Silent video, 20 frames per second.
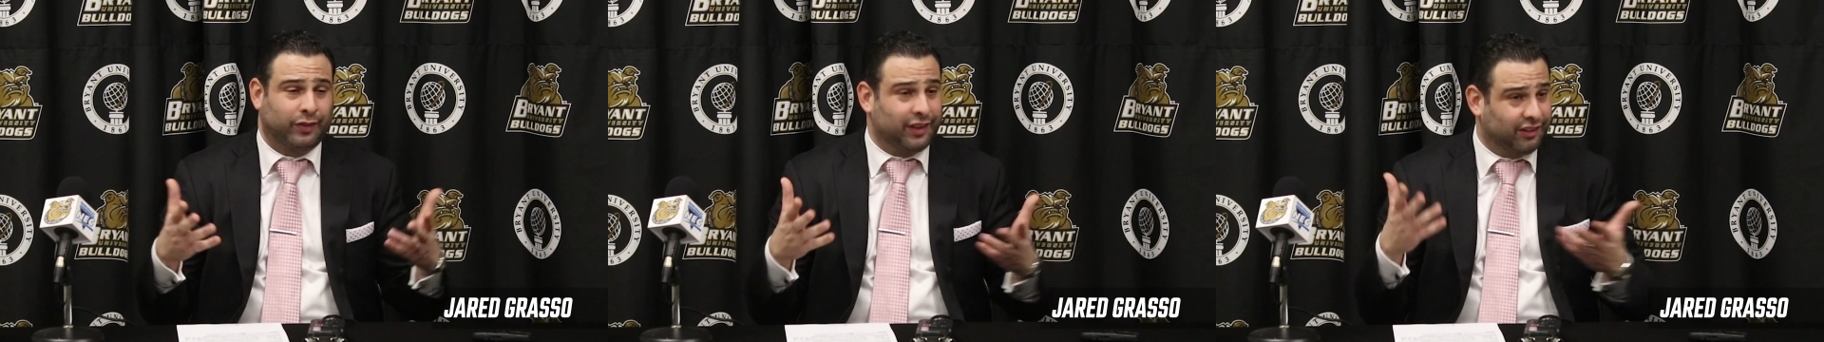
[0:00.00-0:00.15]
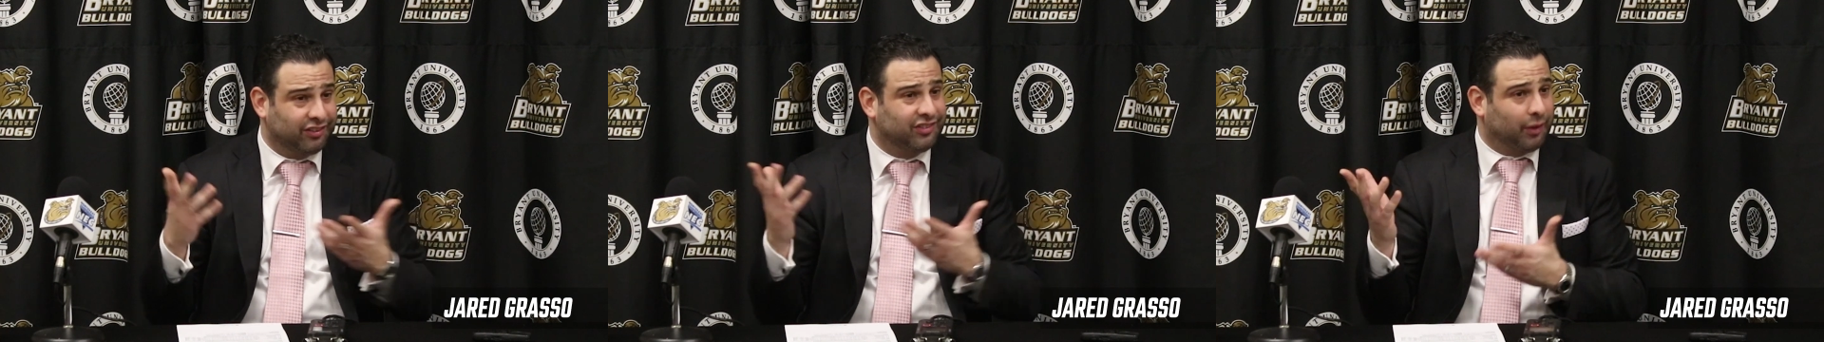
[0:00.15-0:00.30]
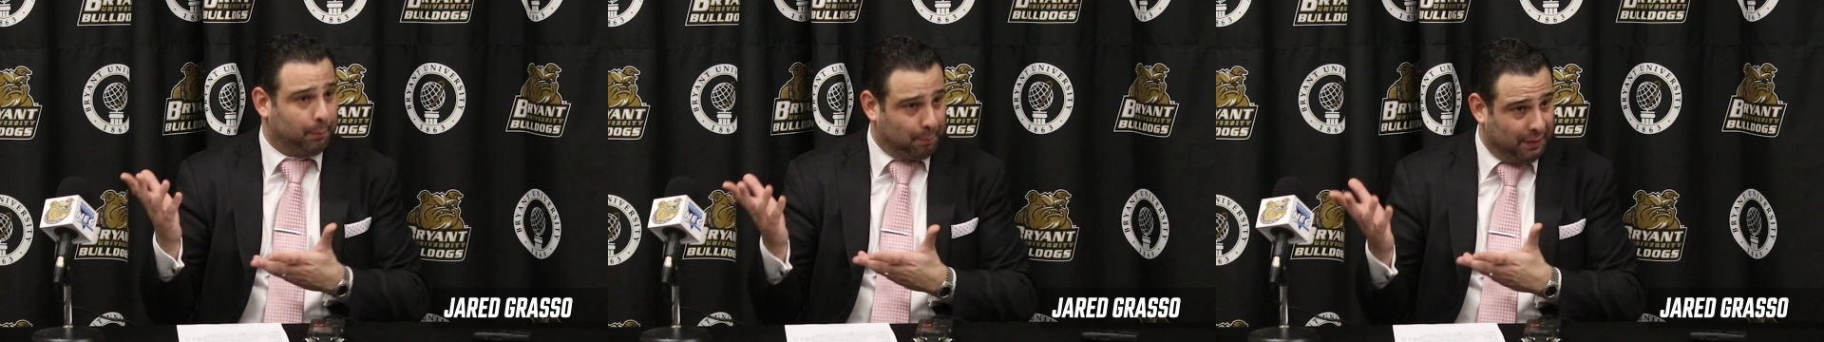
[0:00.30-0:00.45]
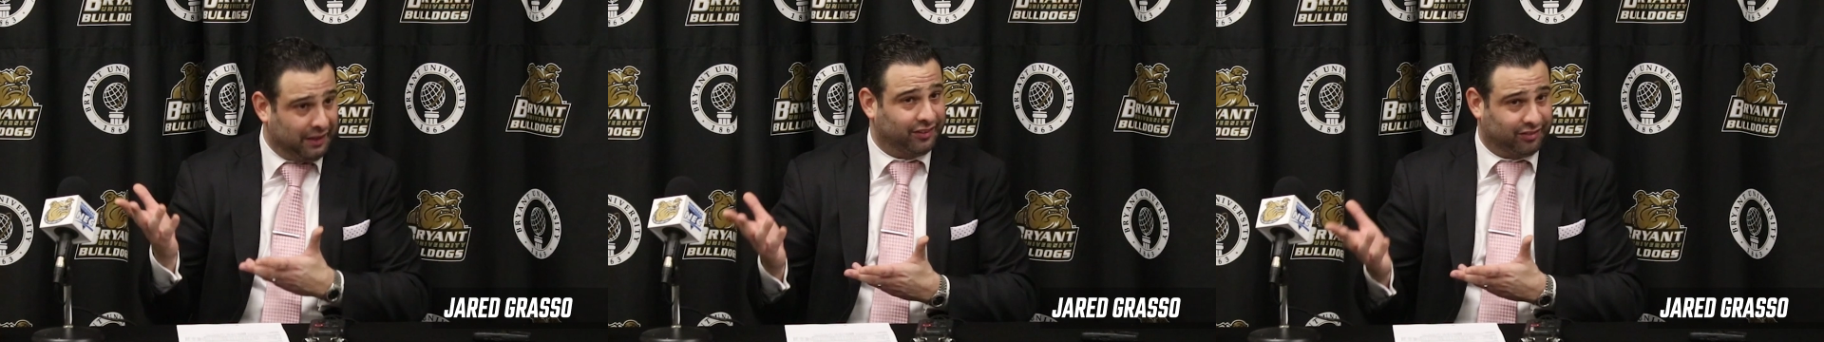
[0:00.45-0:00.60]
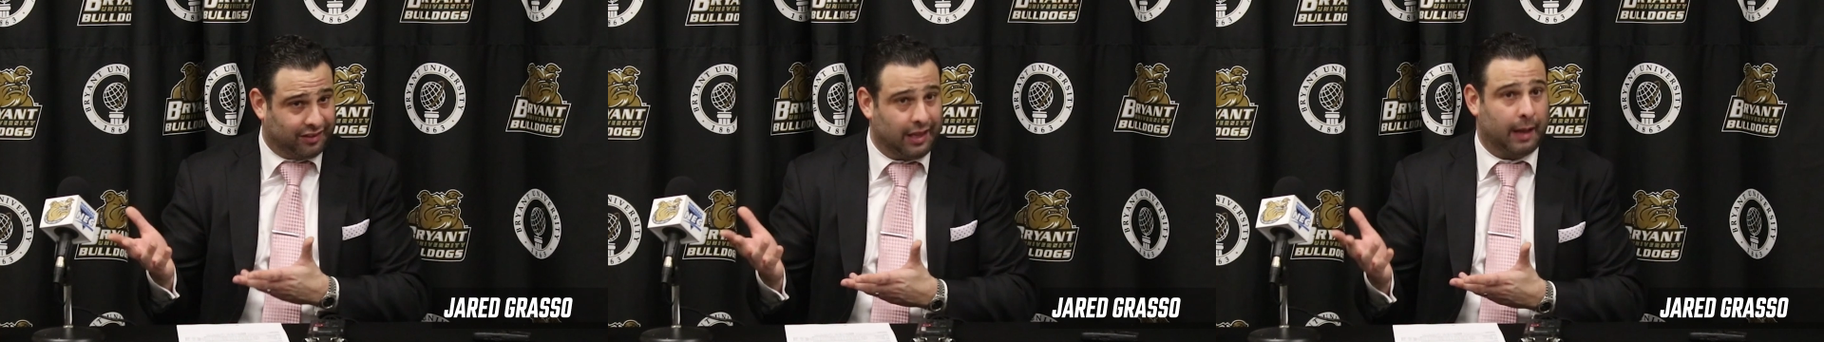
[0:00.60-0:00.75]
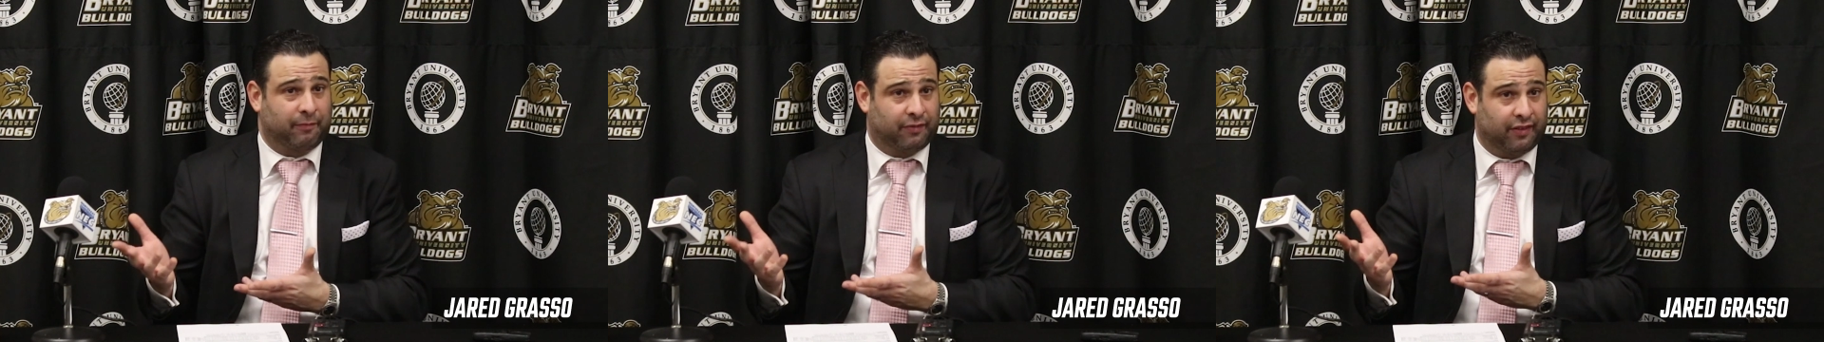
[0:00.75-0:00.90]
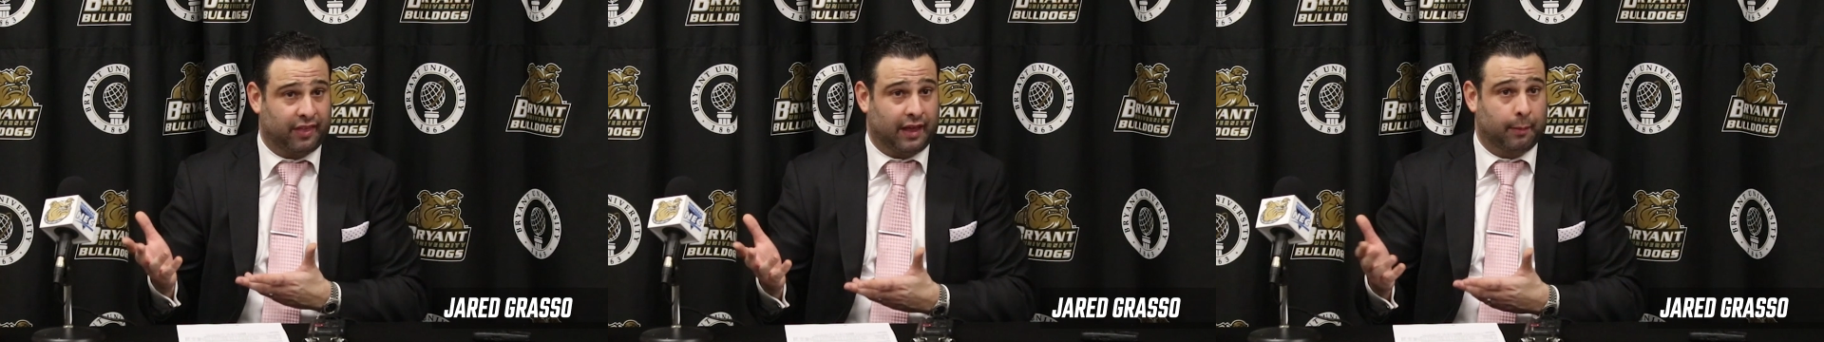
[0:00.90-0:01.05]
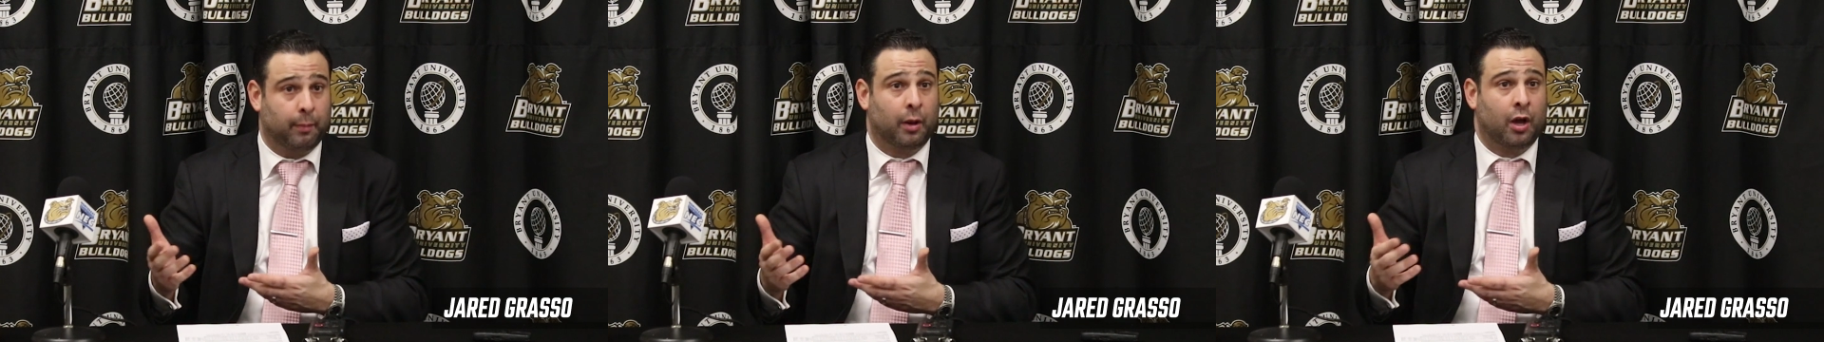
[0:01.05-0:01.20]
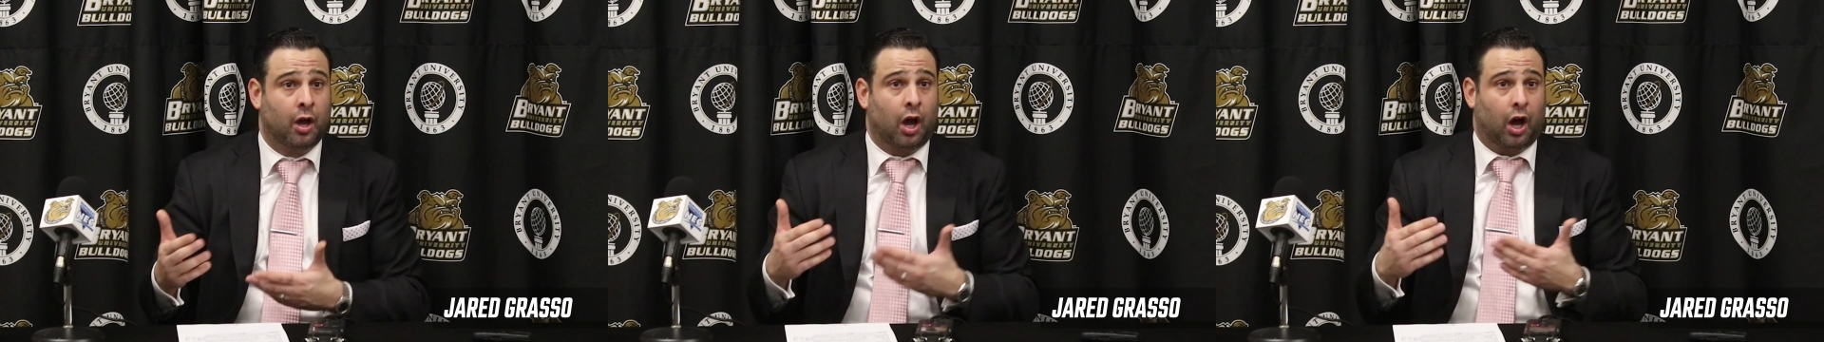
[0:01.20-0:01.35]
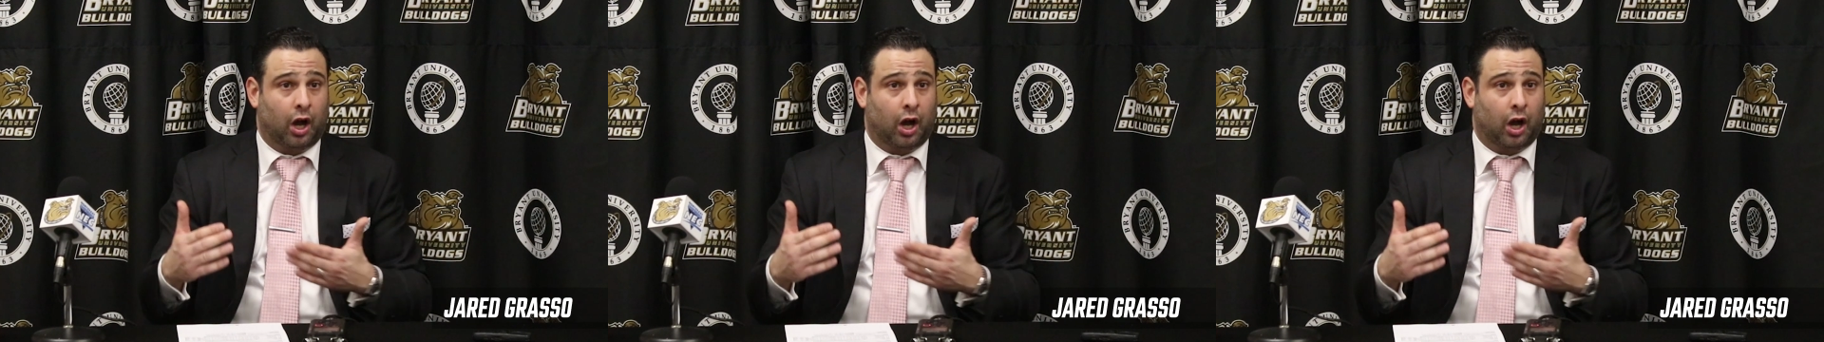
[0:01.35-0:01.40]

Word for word: This is a big step for them